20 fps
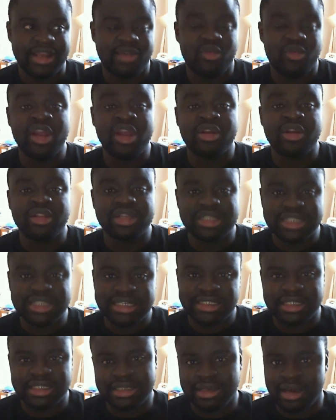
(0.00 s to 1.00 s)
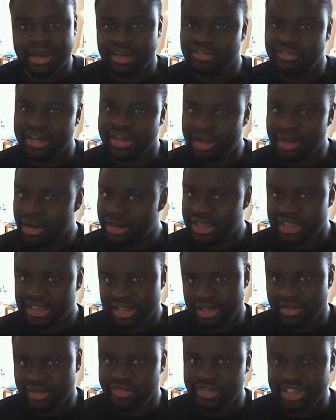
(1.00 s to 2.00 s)
We know that season 9 finale is
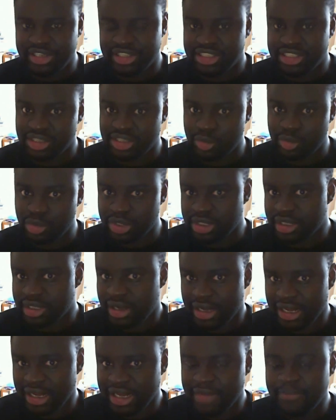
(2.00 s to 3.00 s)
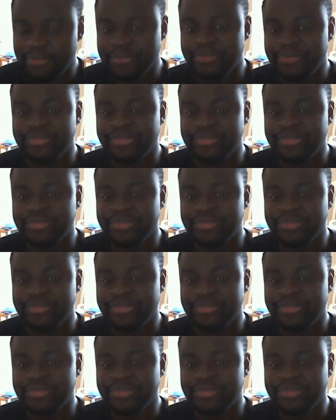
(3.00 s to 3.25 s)
going to feature someone dying,